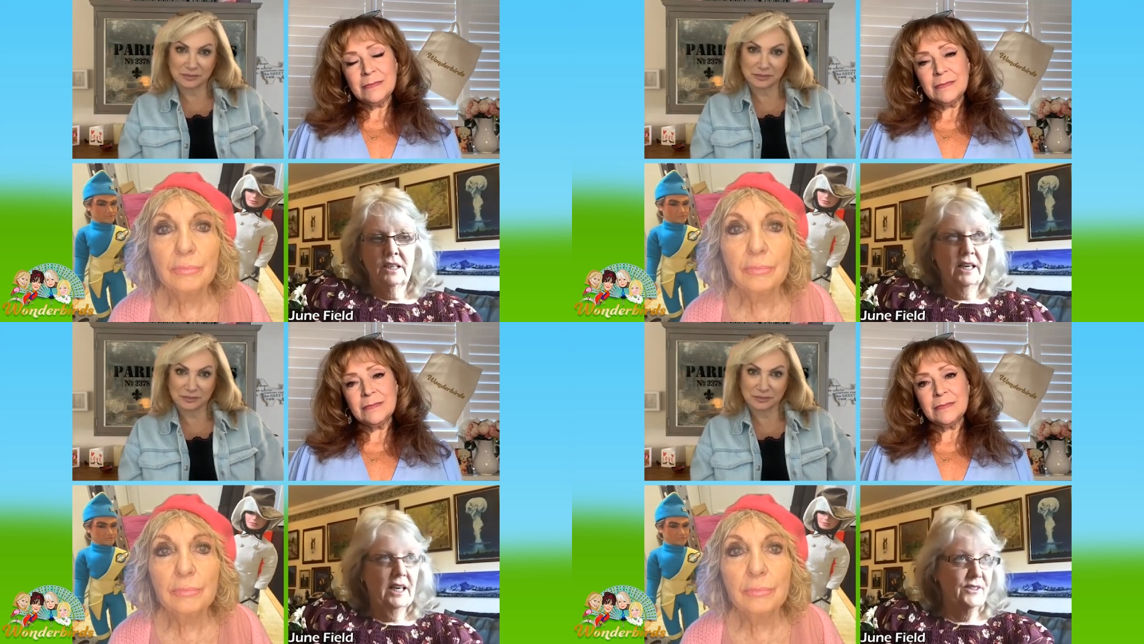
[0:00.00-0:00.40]

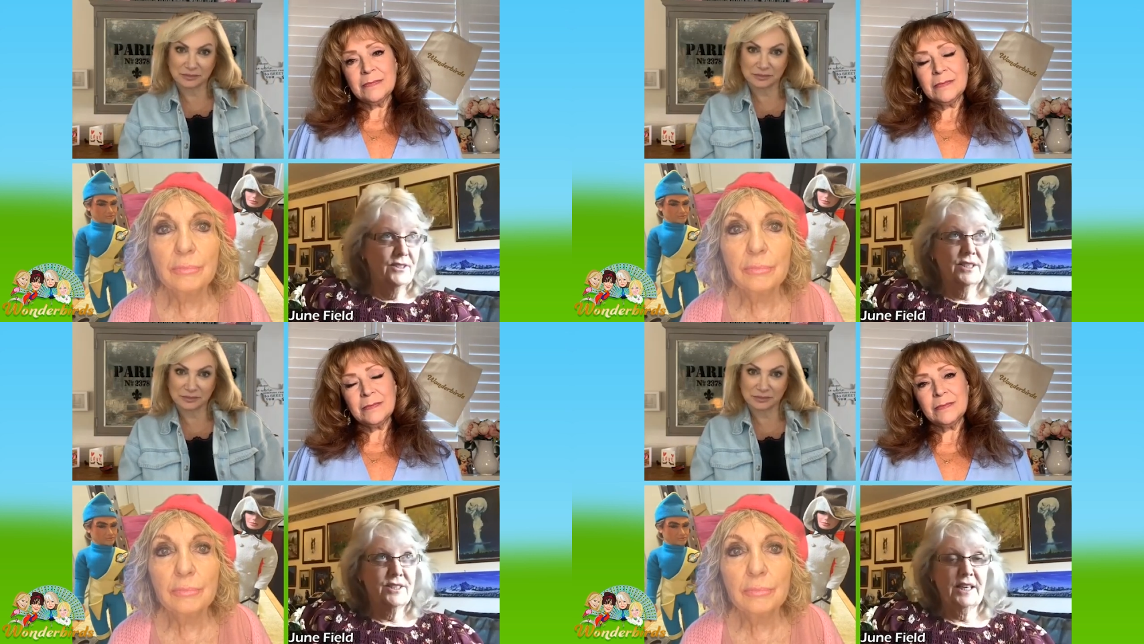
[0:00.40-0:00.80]
Speaker 1: and
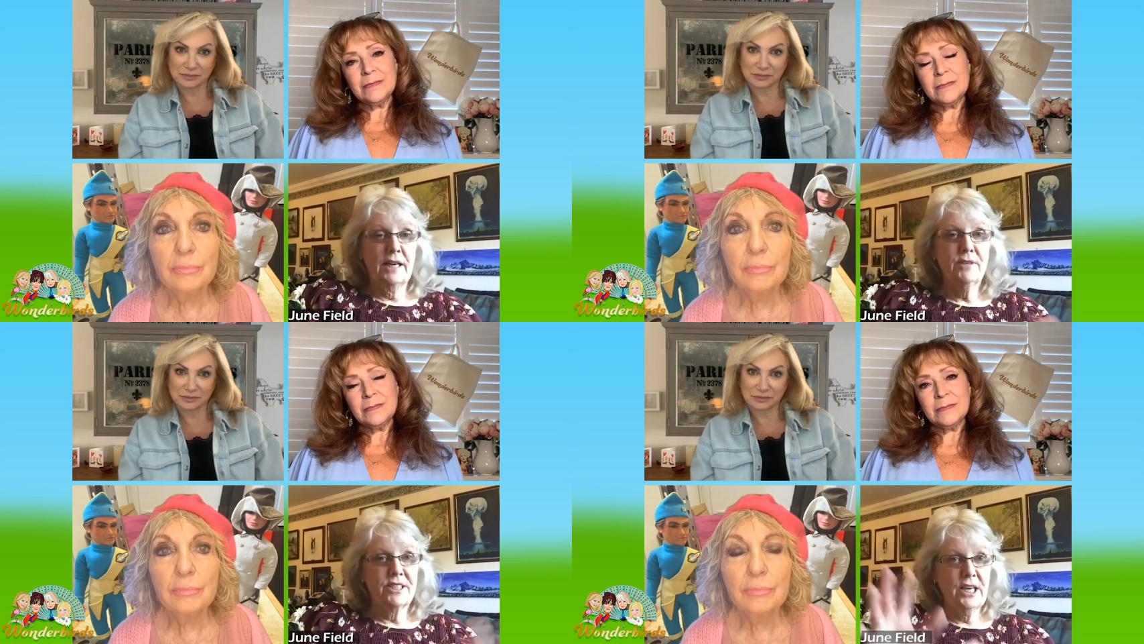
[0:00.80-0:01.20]

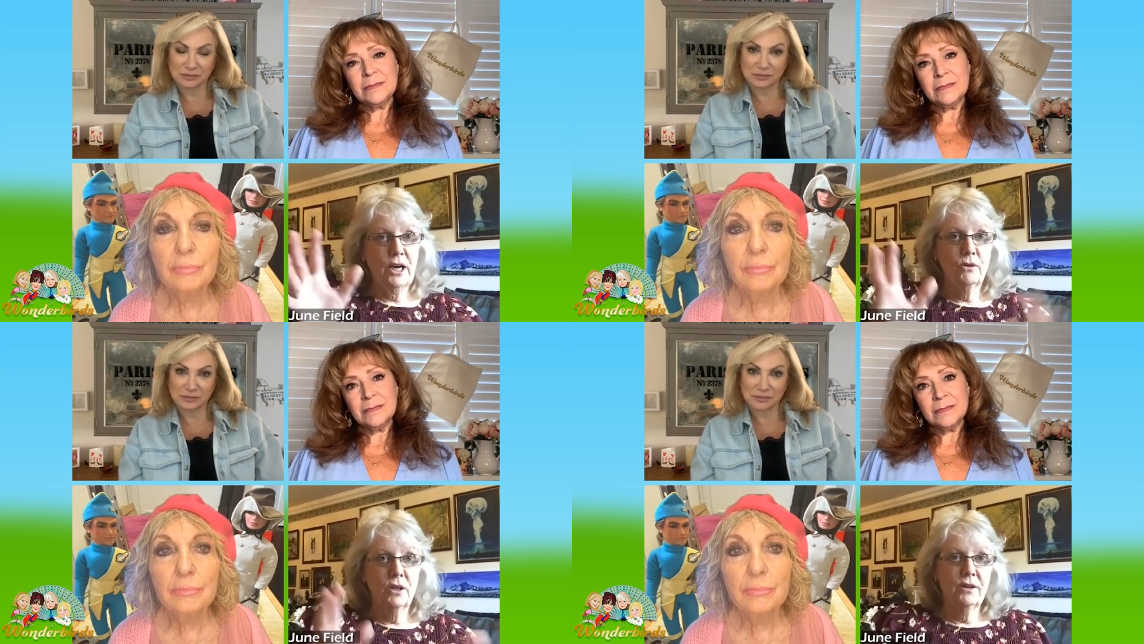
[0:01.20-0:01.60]
described a
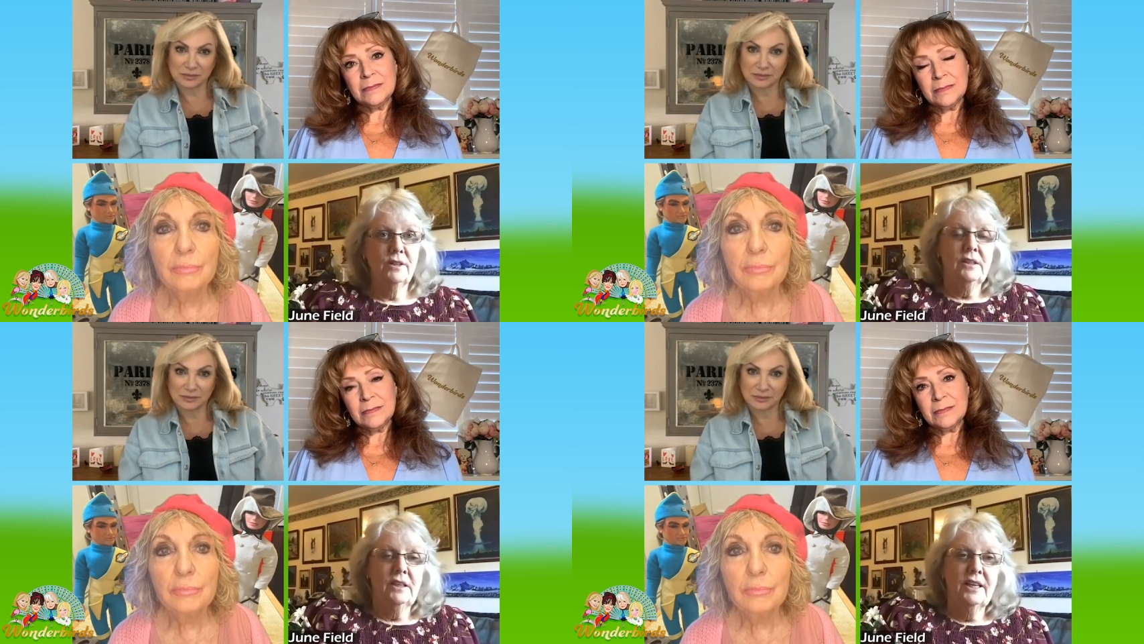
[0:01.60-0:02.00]
tower
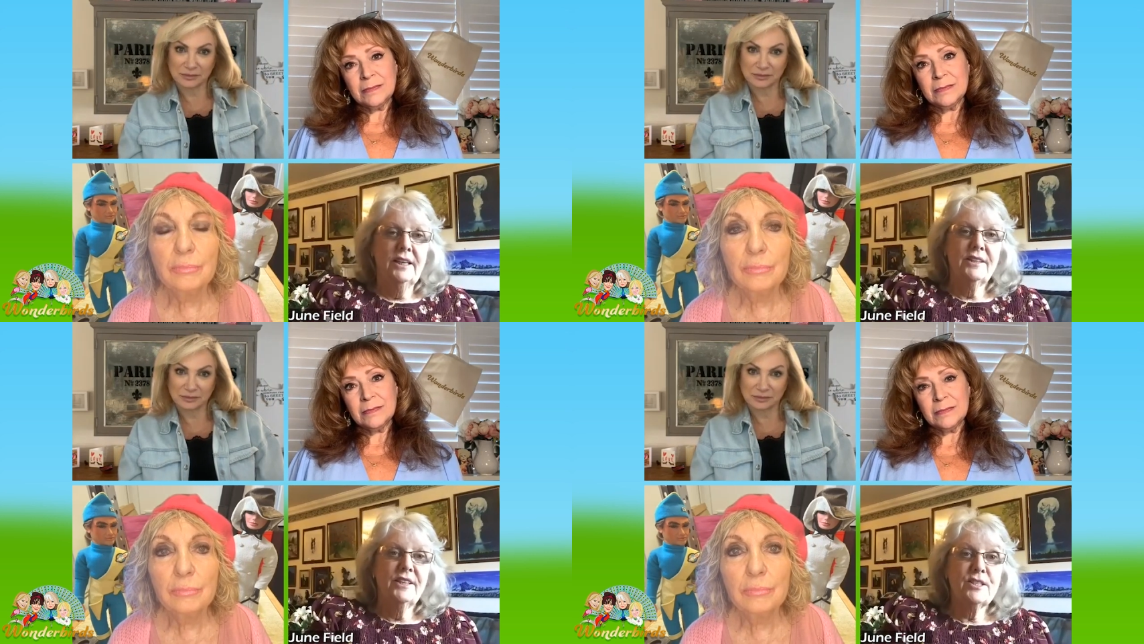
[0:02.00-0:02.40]
and
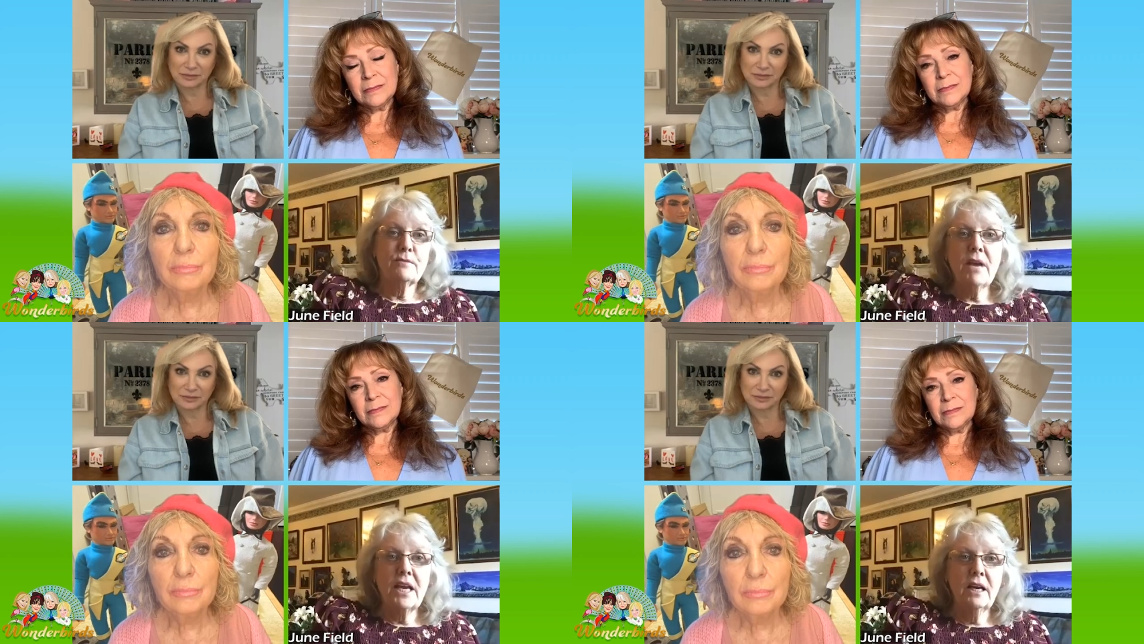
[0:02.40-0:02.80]
then the
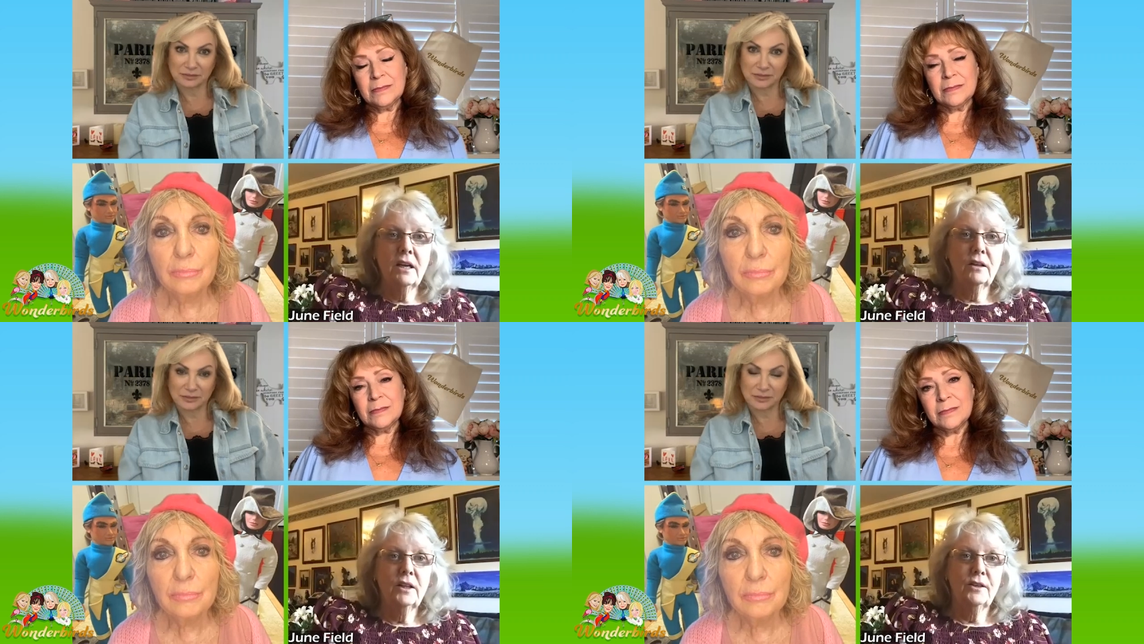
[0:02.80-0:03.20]

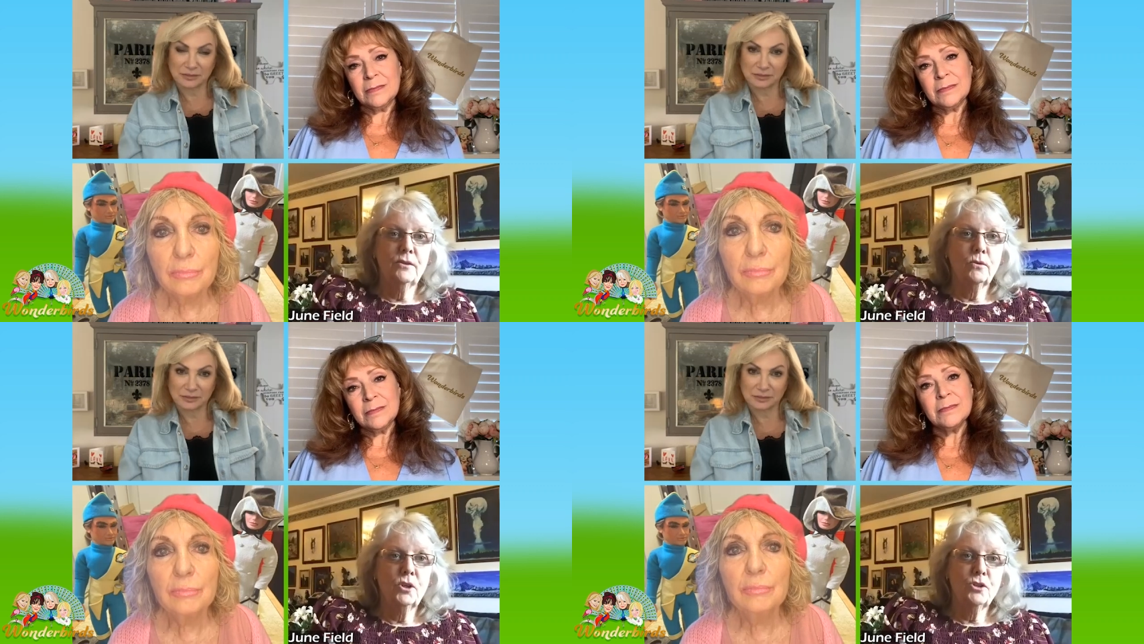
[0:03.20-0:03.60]
smell
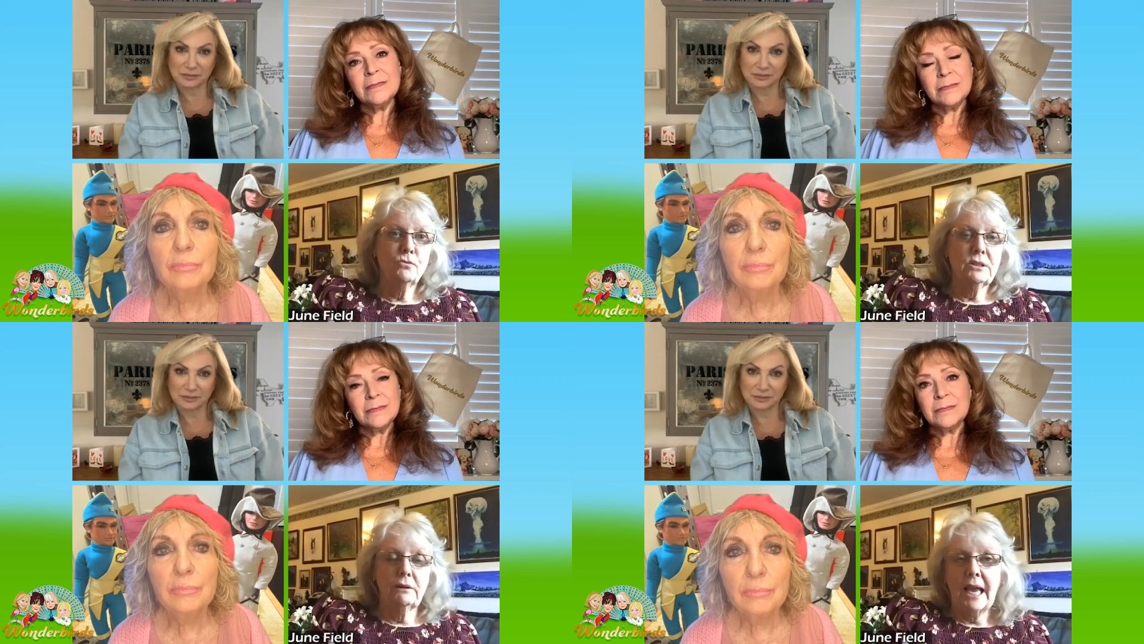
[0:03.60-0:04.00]
and what she
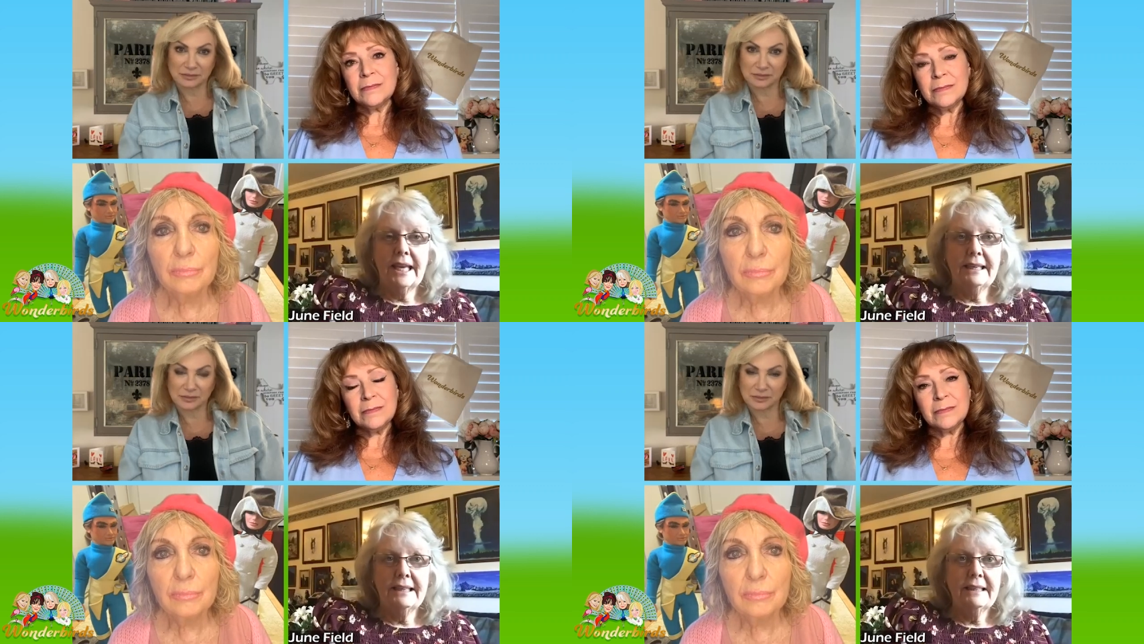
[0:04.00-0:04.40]
was
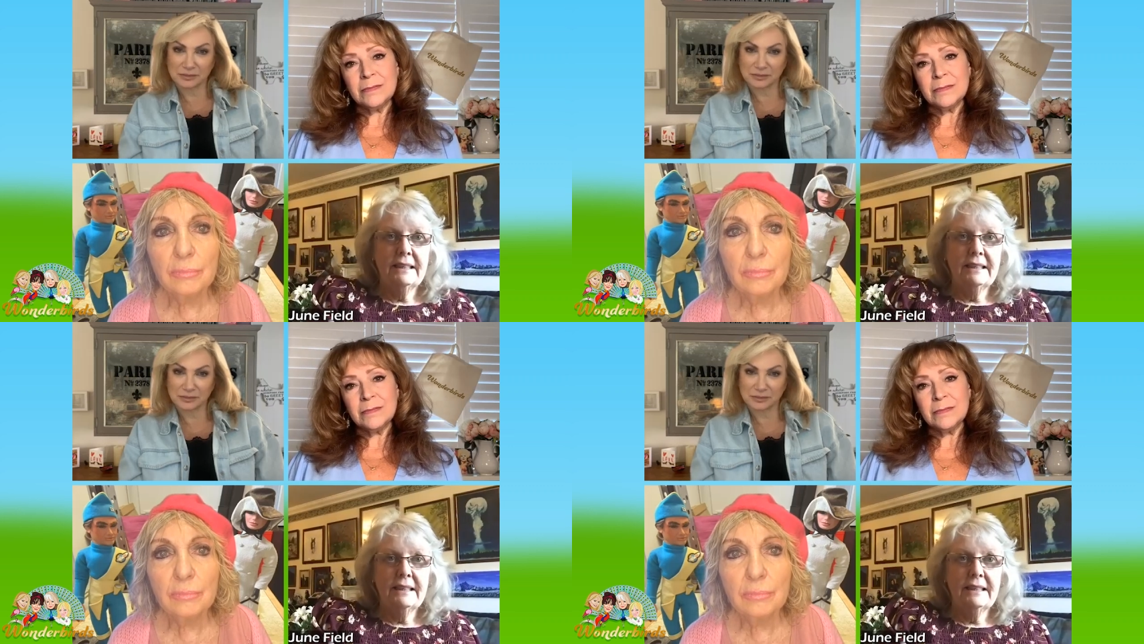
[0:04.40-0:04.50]
like.